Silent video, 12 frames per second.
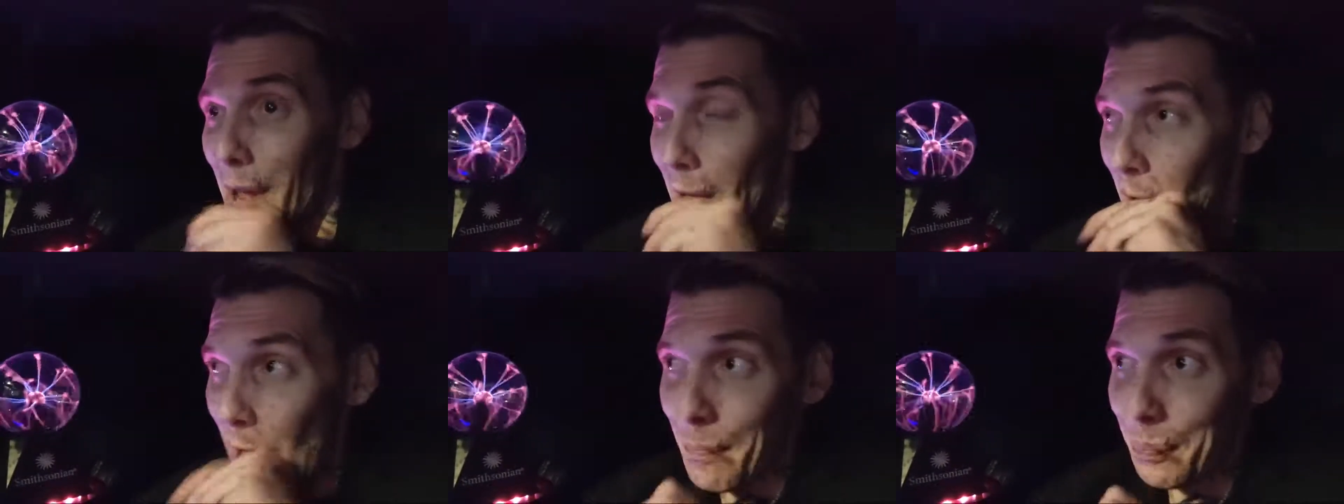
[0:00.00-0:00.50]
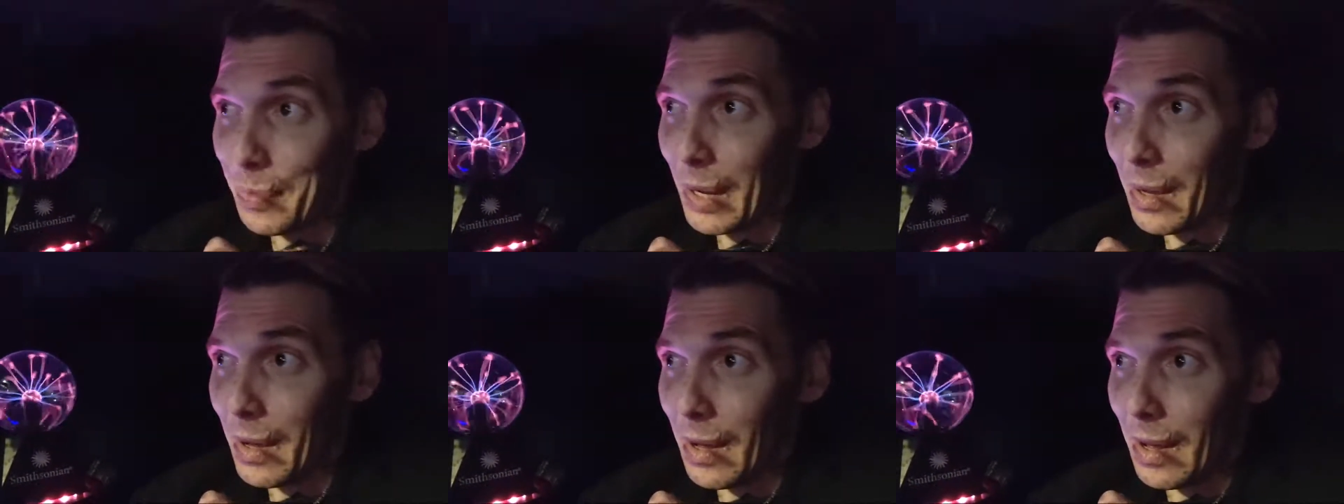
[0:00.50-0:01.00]

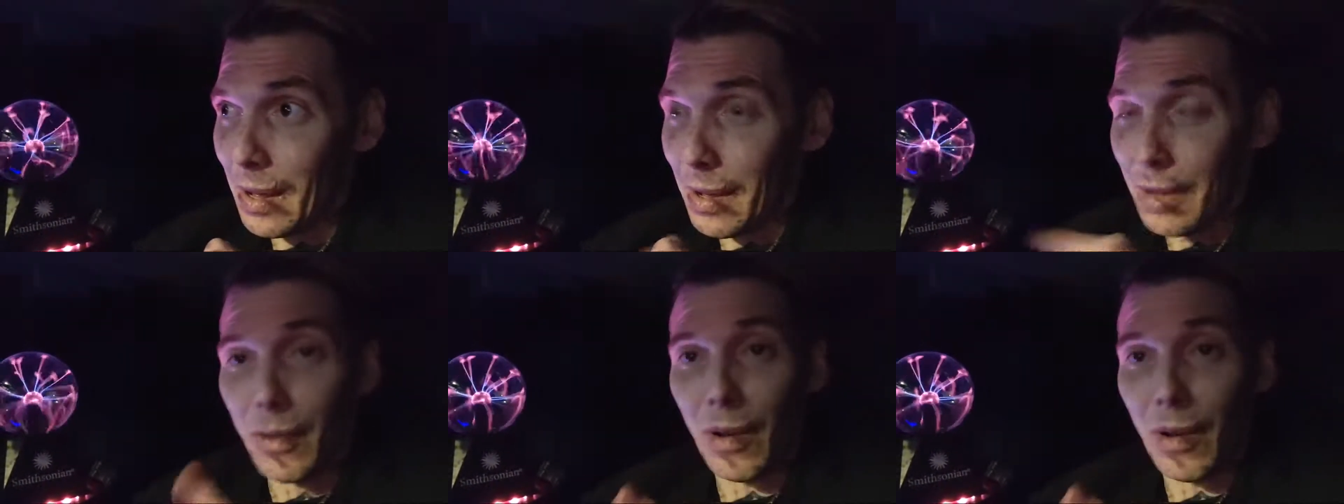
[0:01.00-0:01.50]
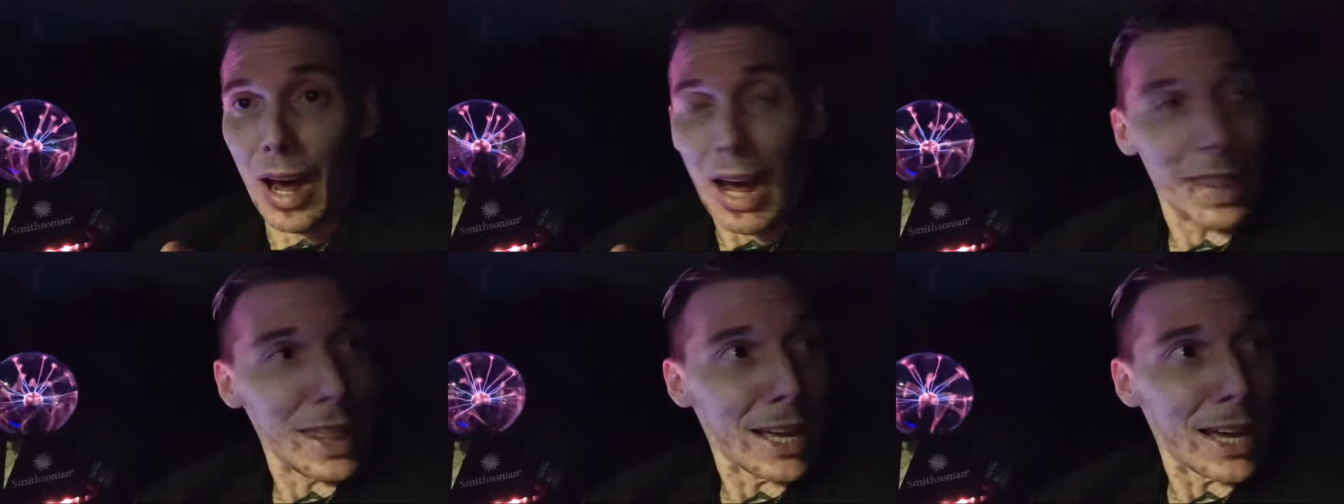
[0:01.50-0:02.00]

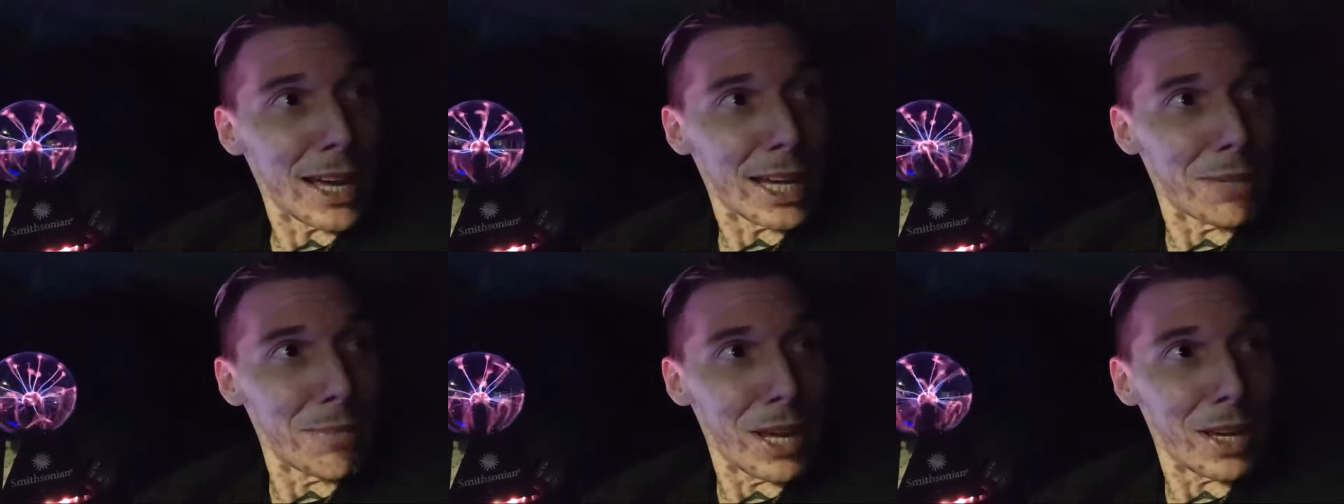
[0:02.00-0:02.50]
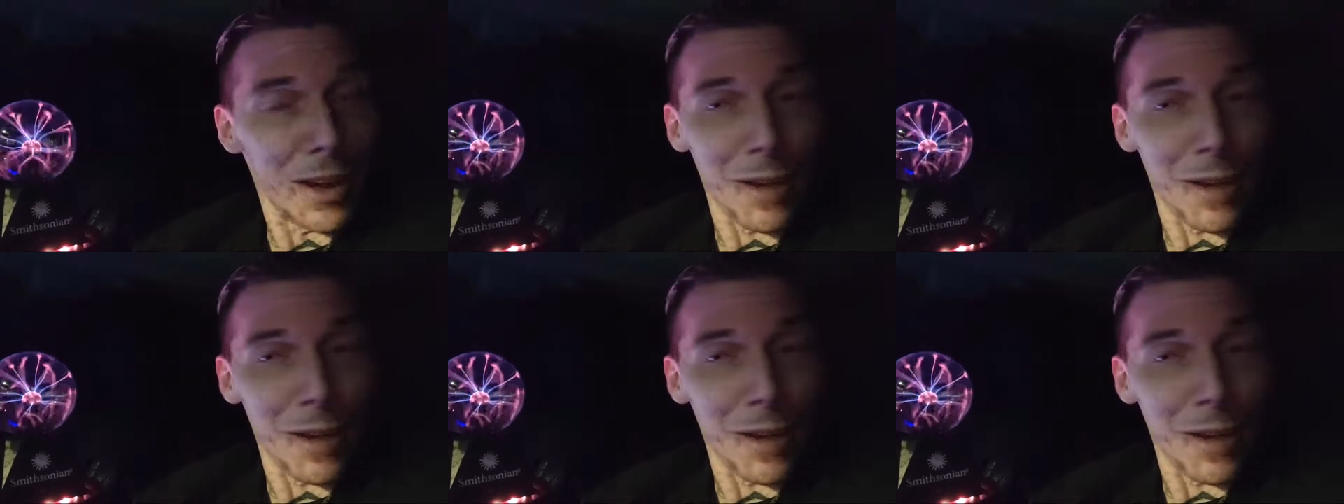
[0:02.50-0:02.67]
I think I could make,